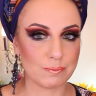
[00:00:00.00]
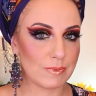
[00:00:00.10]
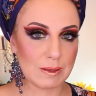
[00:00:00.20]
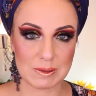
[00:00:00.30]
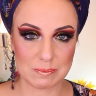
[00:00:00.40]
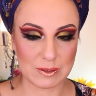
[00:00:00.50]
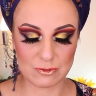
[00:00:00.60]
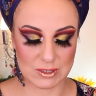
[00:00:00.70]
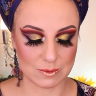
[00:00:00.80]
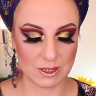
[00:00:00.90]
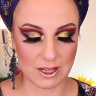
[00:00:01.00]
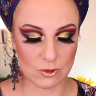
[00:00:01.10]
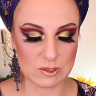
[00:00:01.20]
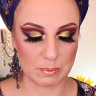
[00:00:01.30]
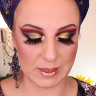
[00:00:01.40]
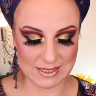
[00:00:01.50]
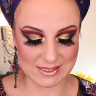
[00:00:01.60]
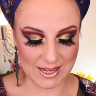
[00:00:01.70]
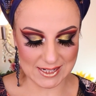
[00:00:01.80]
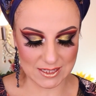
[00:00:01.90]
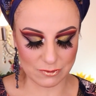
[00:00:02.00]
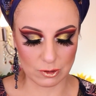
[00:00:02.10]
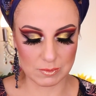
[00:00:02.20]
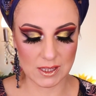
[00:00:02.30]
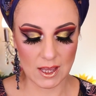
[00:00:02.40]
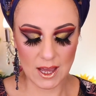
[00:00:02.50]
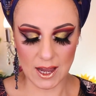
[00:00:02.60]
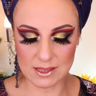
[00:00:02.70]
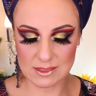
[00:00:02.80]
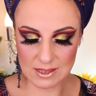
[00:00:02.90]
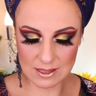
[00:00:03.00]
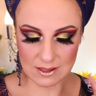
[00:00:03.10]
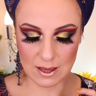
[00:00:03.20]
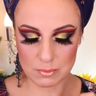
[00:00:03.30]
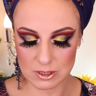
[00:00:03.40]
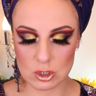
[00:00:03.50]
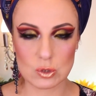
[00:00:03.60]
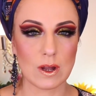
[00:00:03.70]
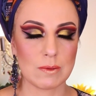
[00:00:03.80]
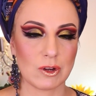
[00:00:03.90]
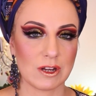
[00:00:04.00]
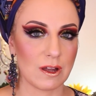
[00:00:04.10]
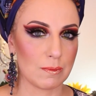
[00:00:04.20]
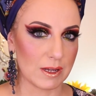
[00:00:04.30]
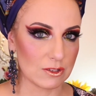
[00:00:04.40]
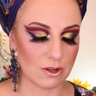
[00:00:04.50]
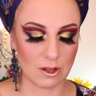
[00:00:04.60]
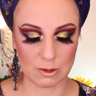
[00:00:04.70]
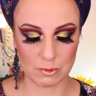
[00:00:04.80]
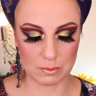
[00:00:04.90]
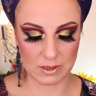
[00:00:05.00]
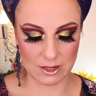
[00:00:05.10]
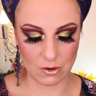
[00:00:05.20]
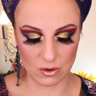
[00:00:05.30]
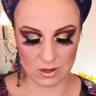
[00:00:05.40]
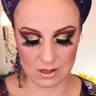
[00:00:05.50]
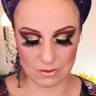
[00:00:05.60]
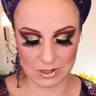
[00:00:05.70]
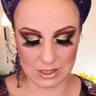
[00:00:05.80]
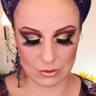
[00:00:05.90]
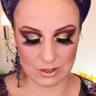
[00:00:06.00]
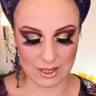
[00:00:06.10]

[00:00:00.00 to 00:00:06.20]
maybe be for someone else, but that is not for me. I think, I'm pretty sure I'm gonna come back to Colourpop later on in the video